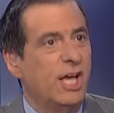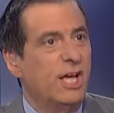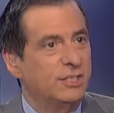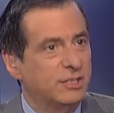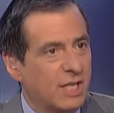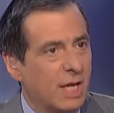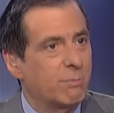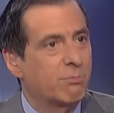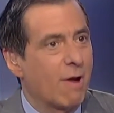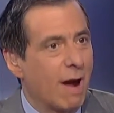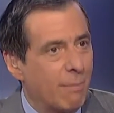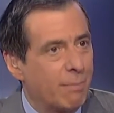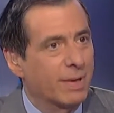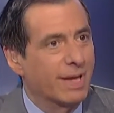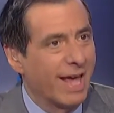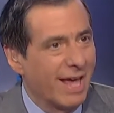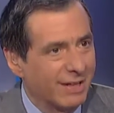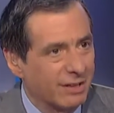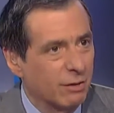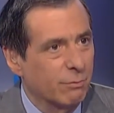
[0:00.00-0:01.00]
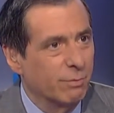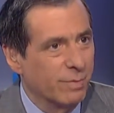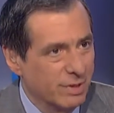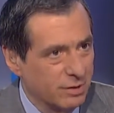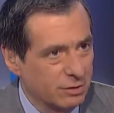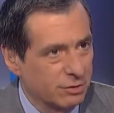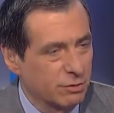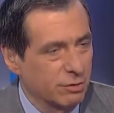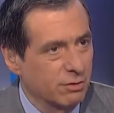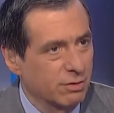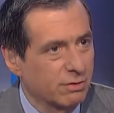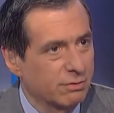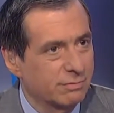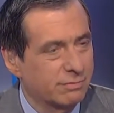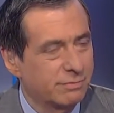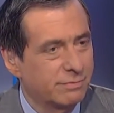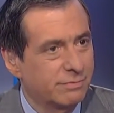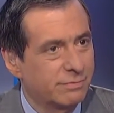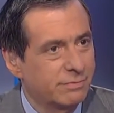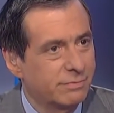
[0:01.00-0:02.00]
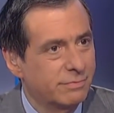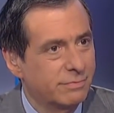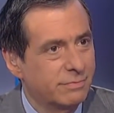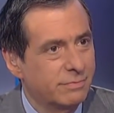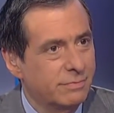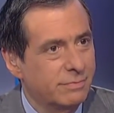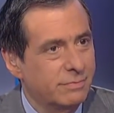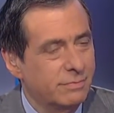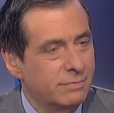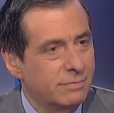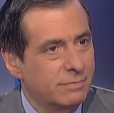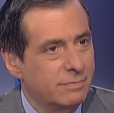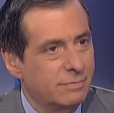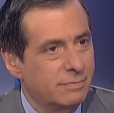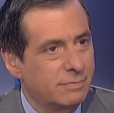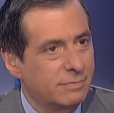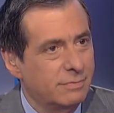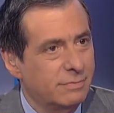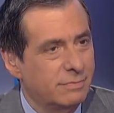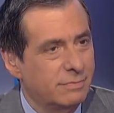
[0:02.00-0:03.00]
is a propaganda minister. I love the